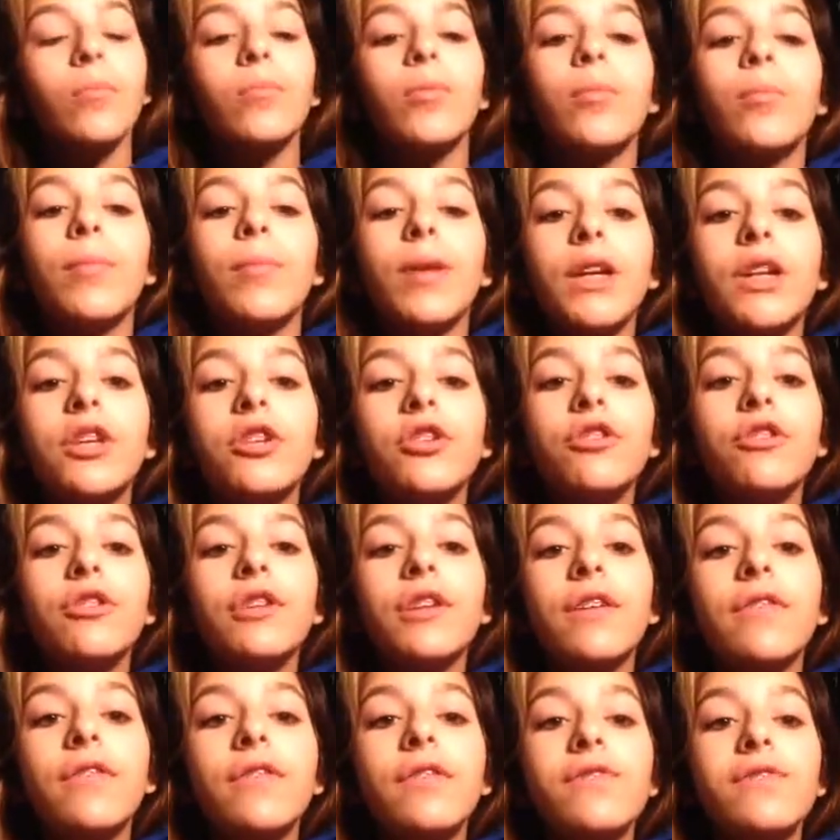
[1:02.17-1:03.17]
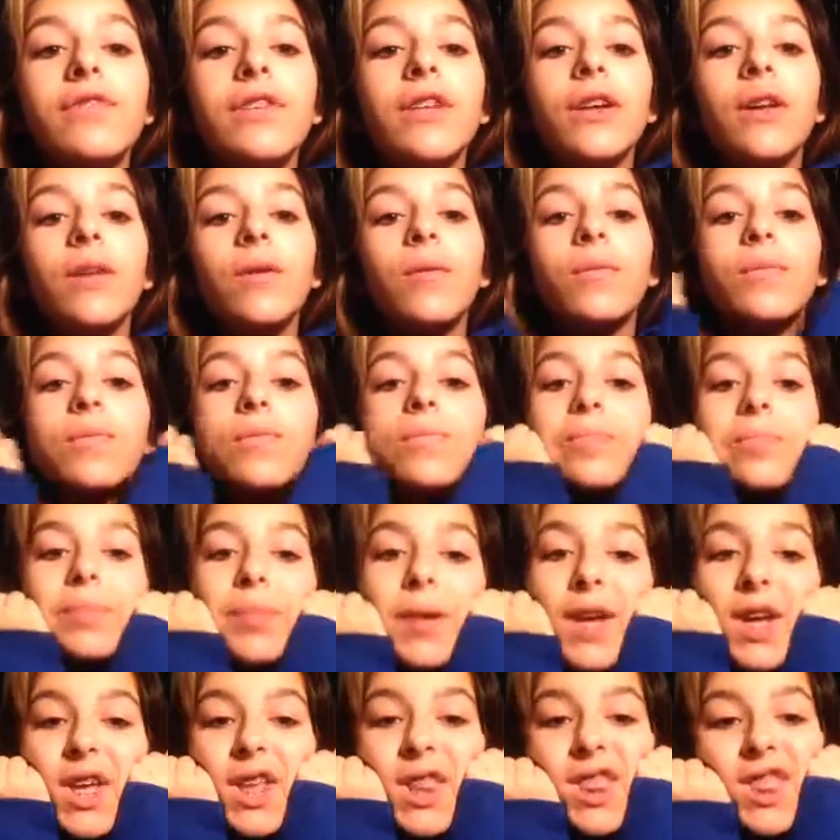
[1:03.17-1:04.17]
But make sure to give this video a
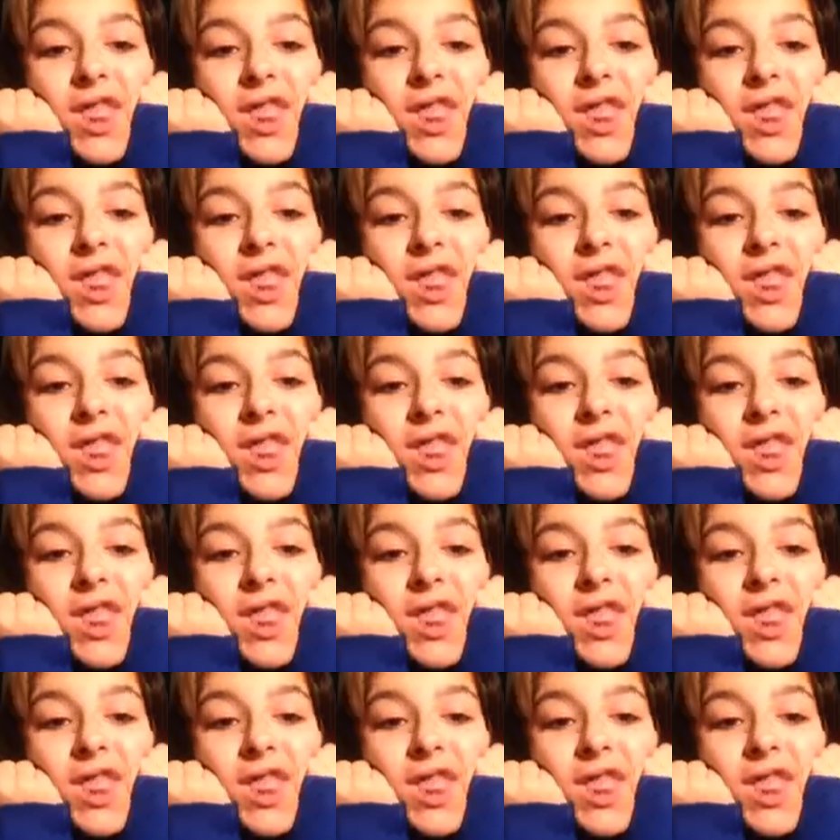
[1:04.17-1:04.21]
big